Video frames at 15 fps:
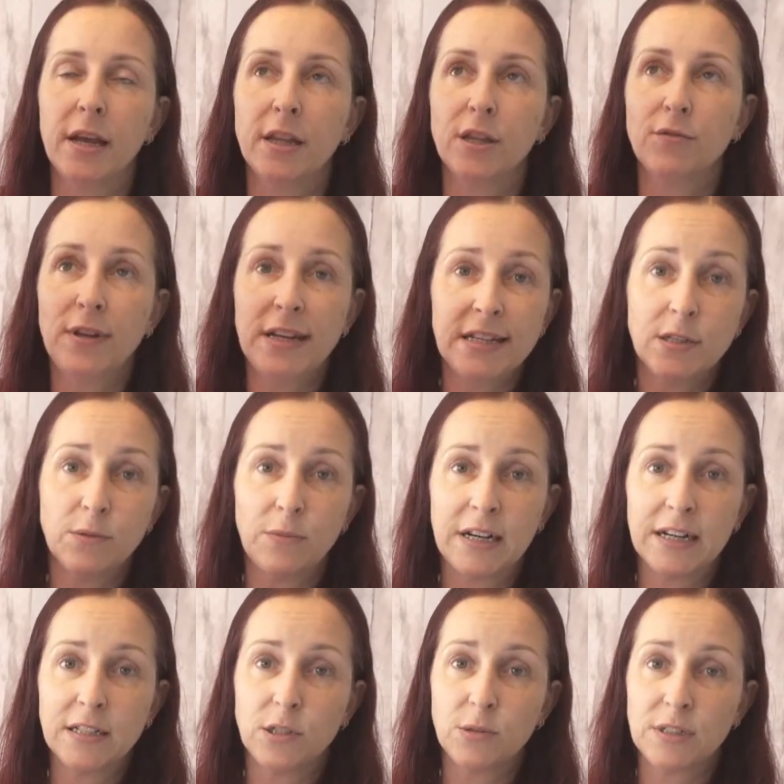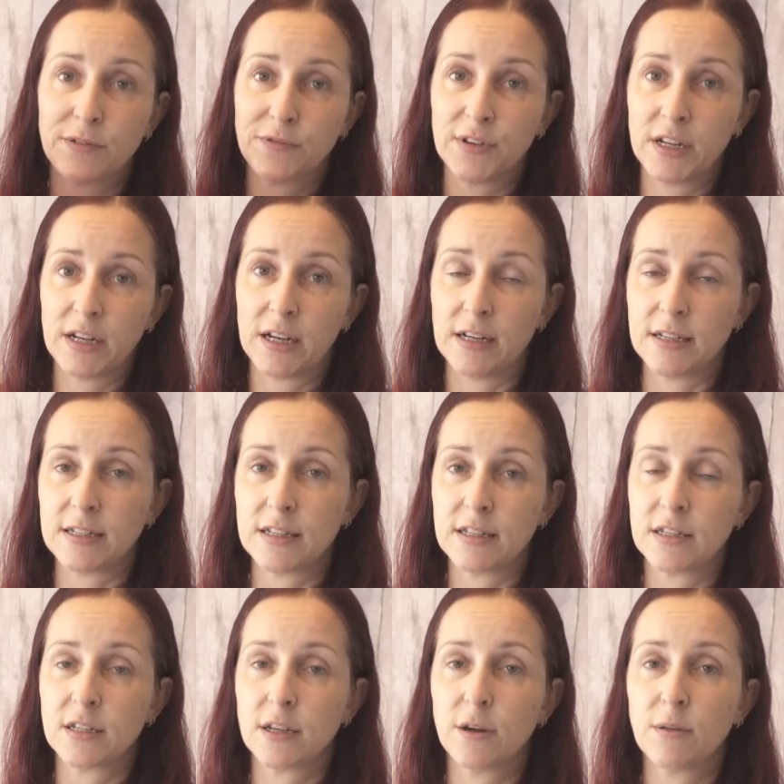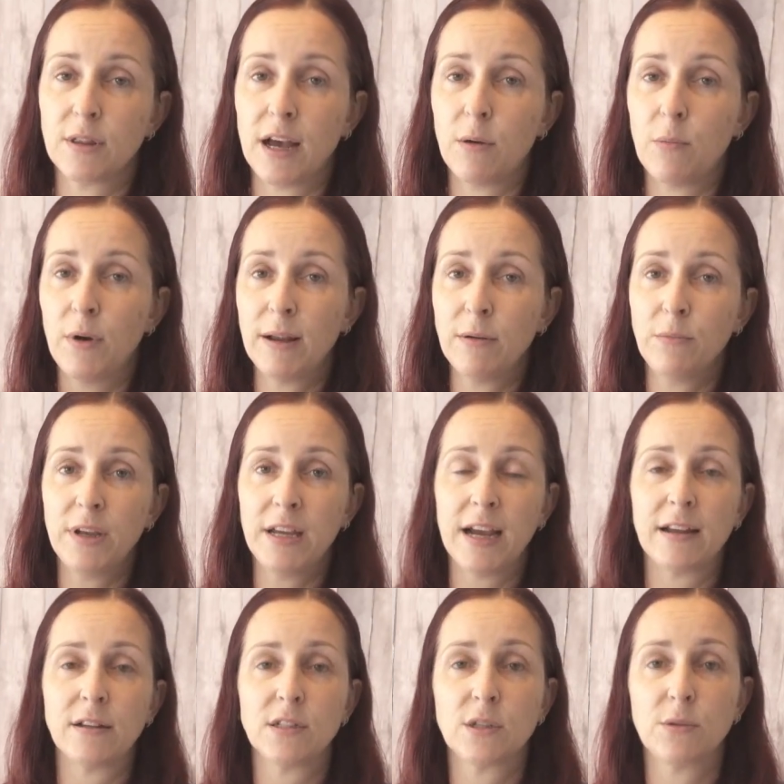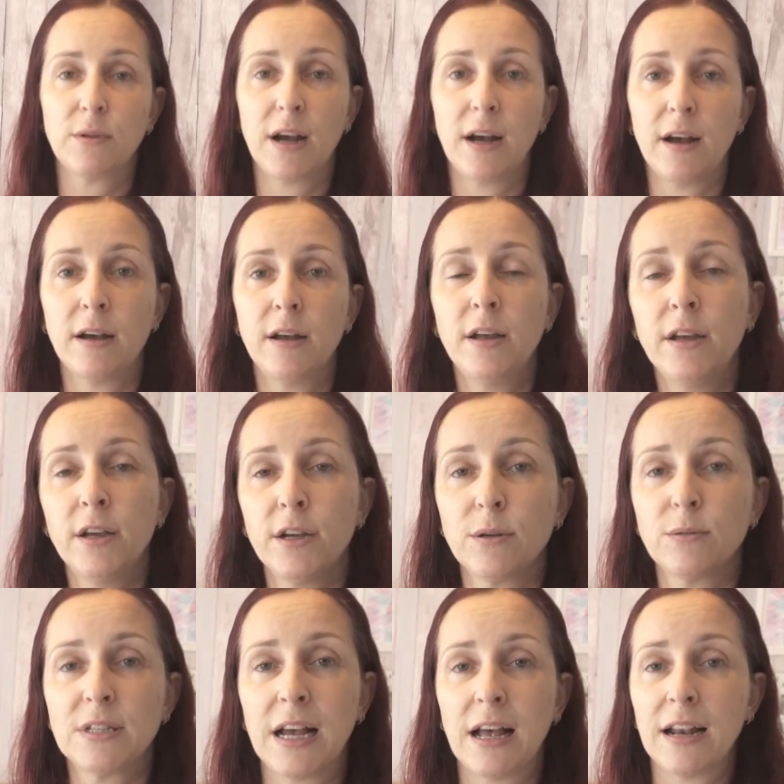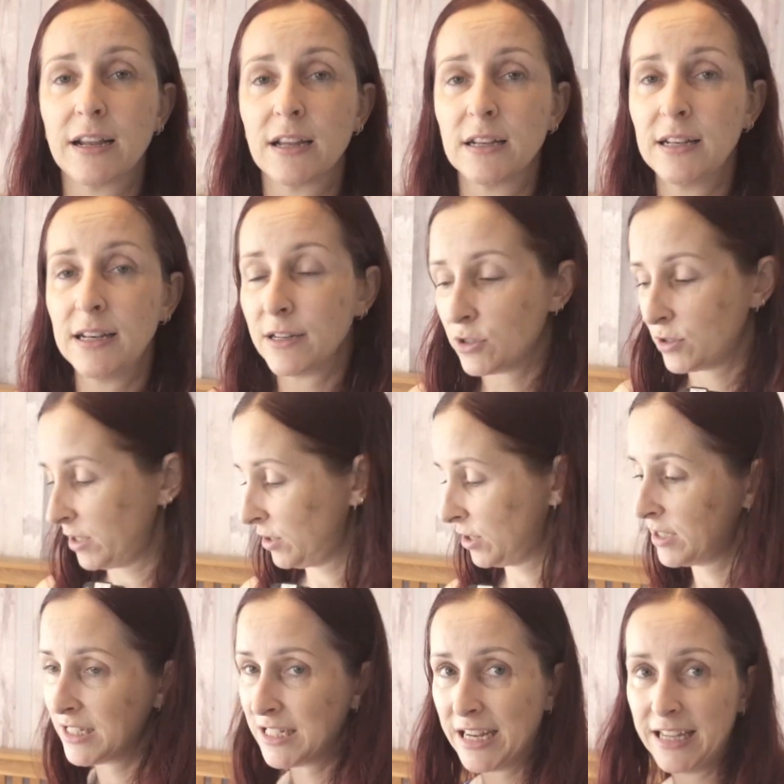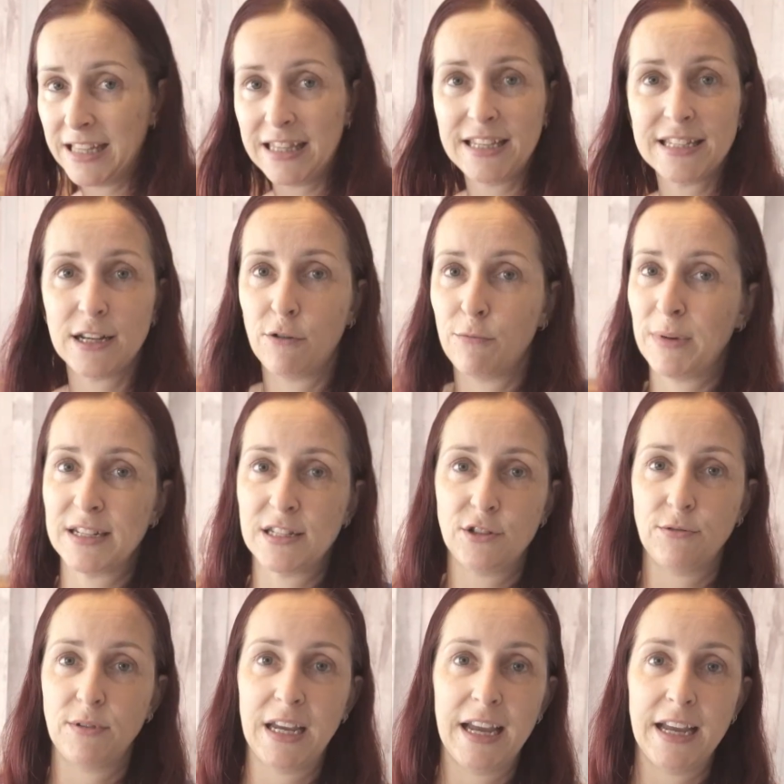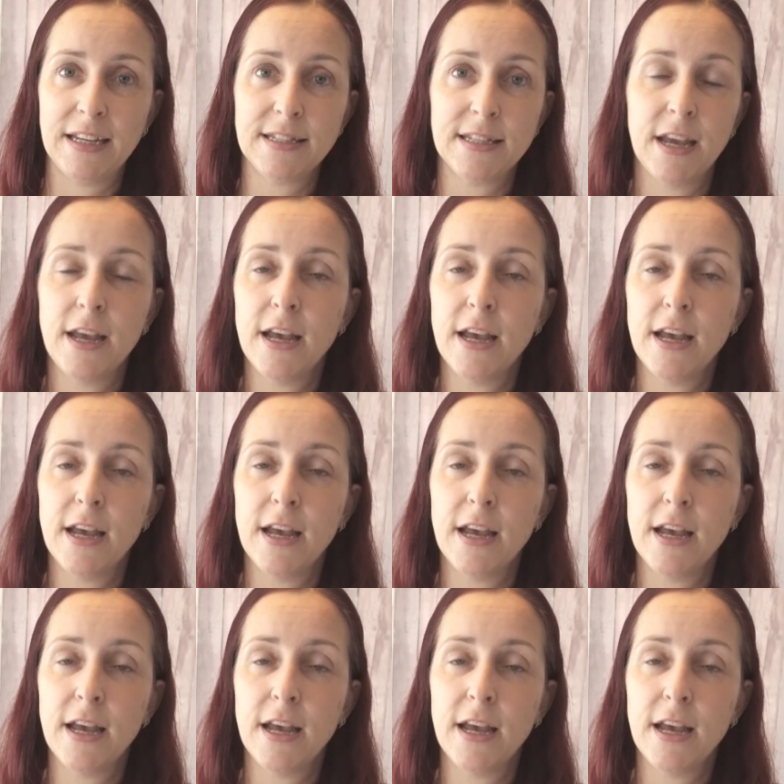The reason why I do different colours is so that when we get to our hotel, I can literally just take these out of my suitcase